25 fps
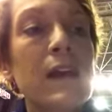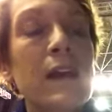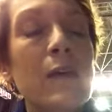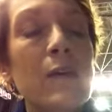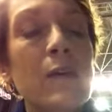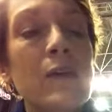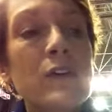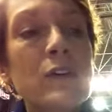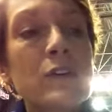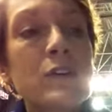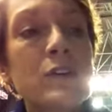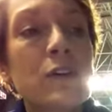
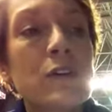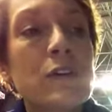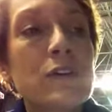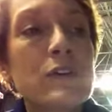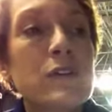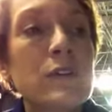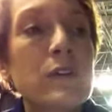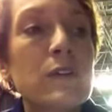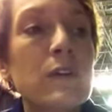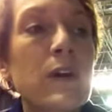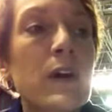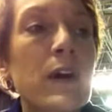When you turn
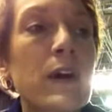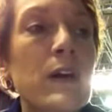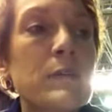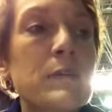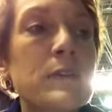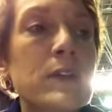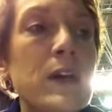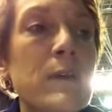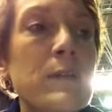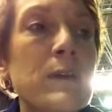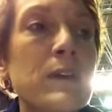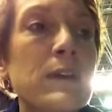your
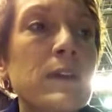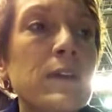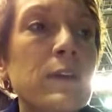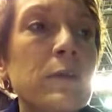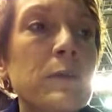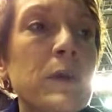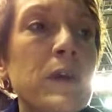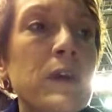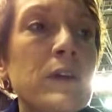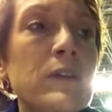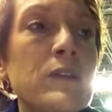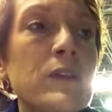topic
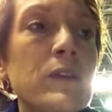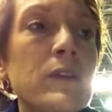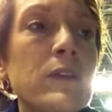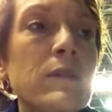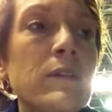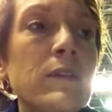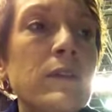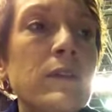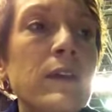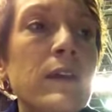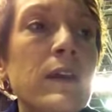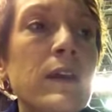list page
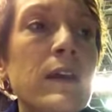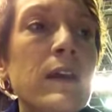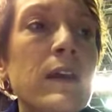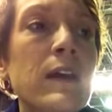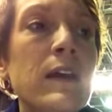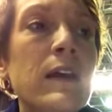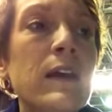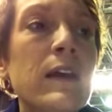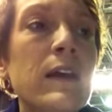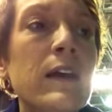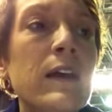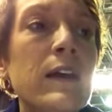over,
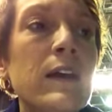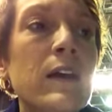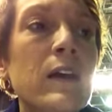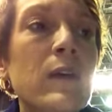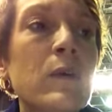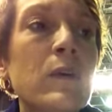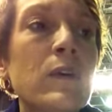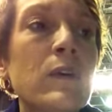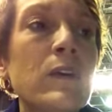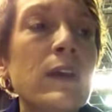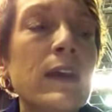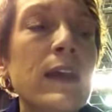
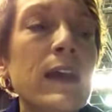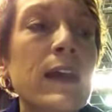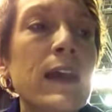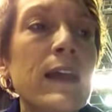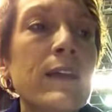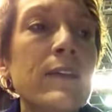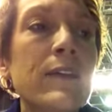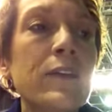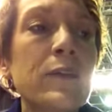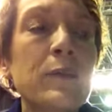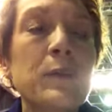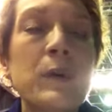we're looking
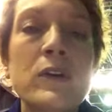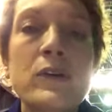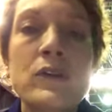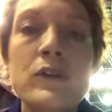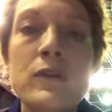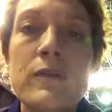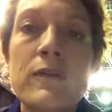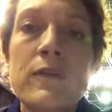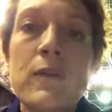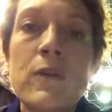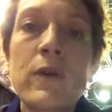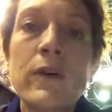at the
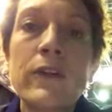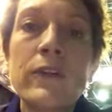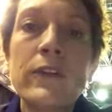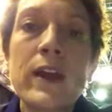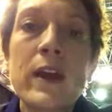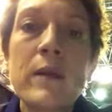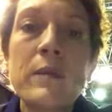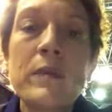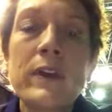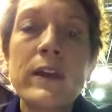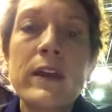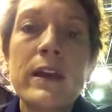special force
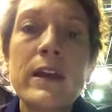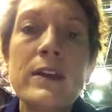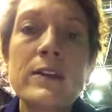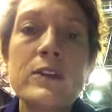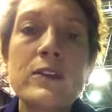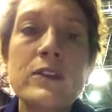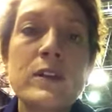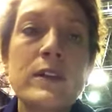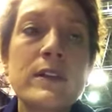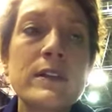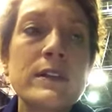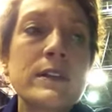
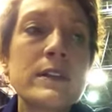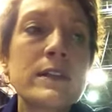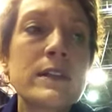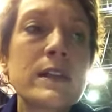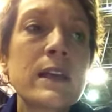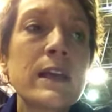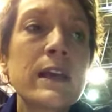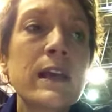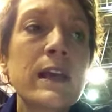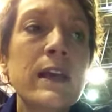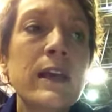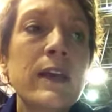applications.
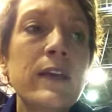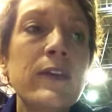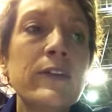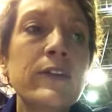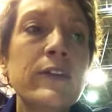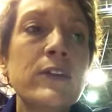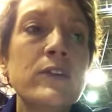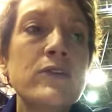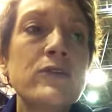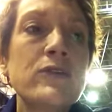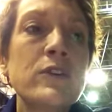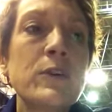
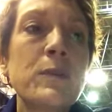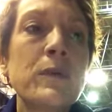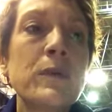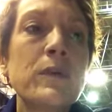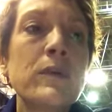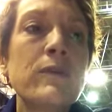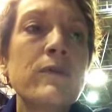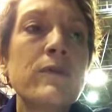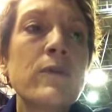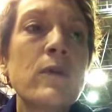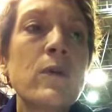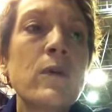
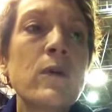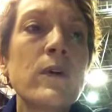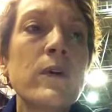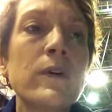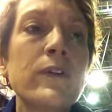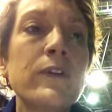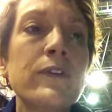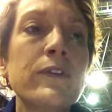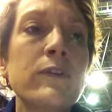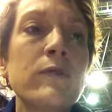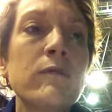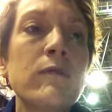Centripetal
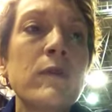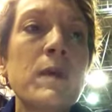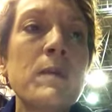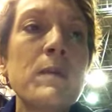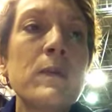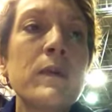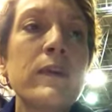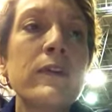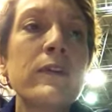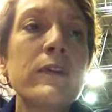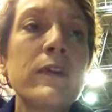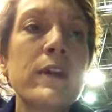force,
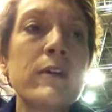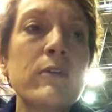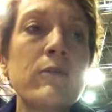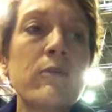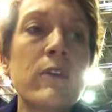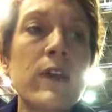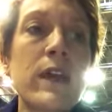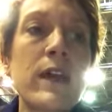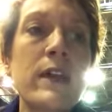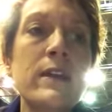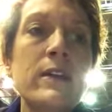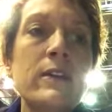remember, is that
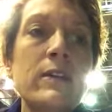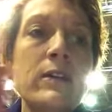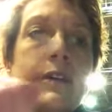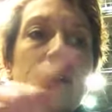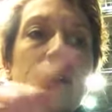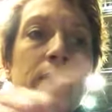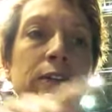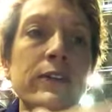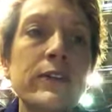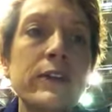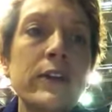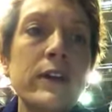radial
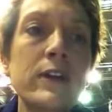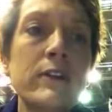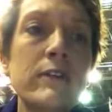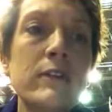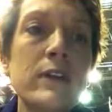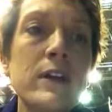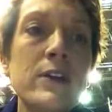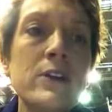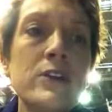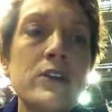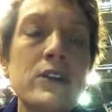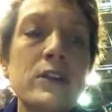
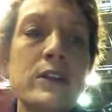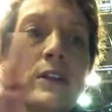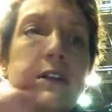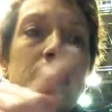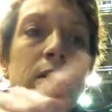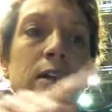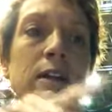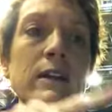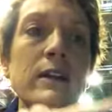acceleration